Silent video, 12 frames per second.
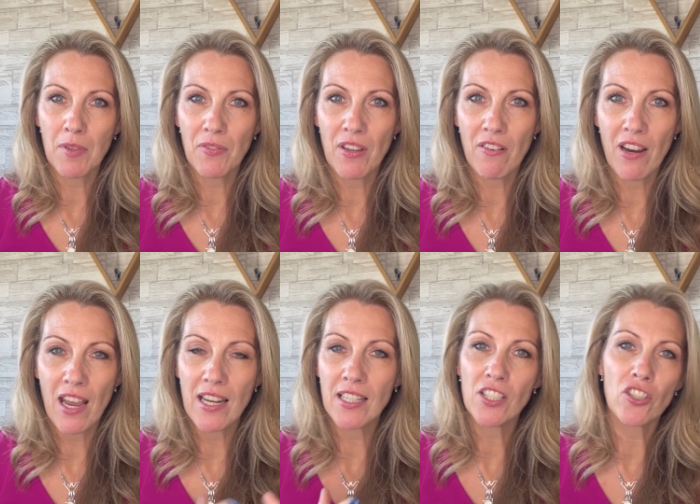if there are
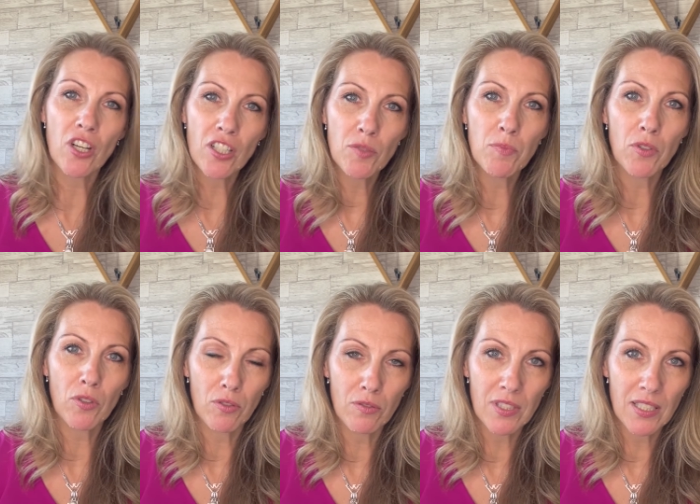any judgment
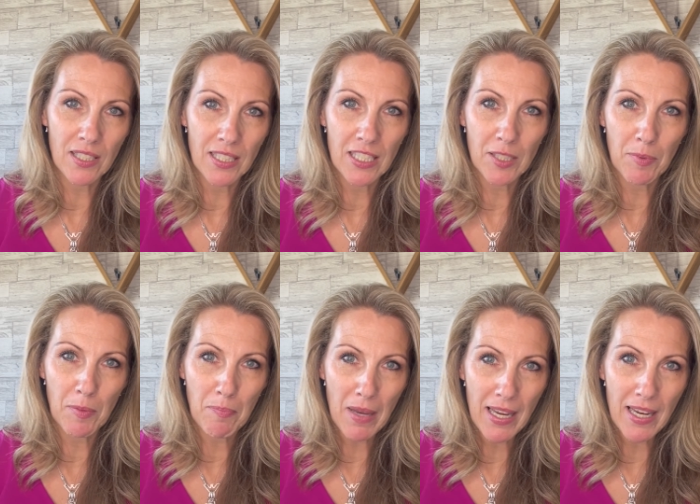calls that need to be
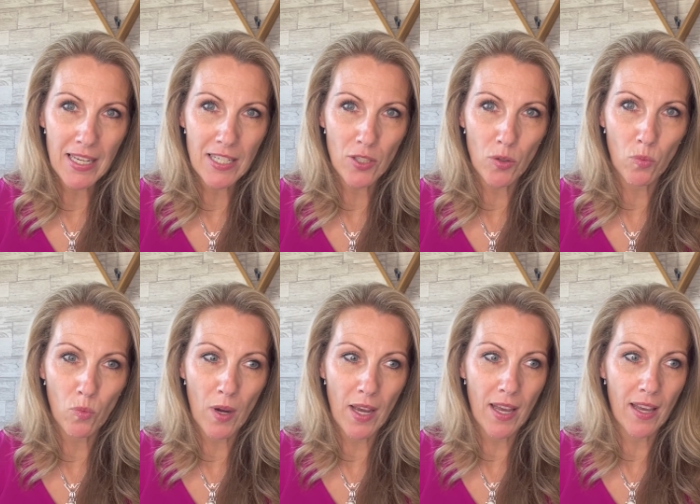made
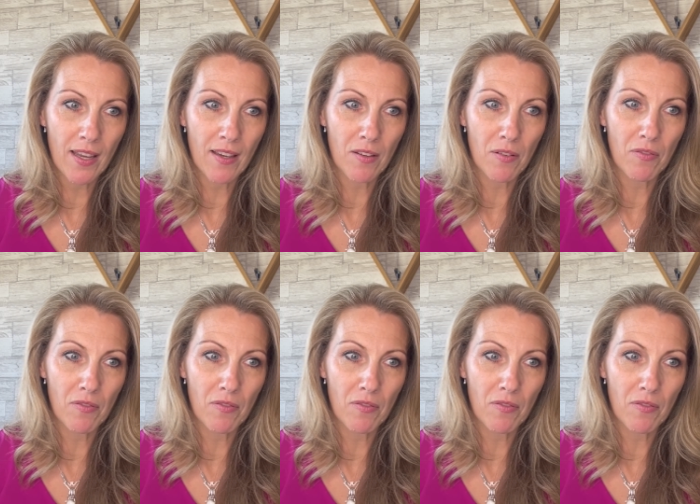where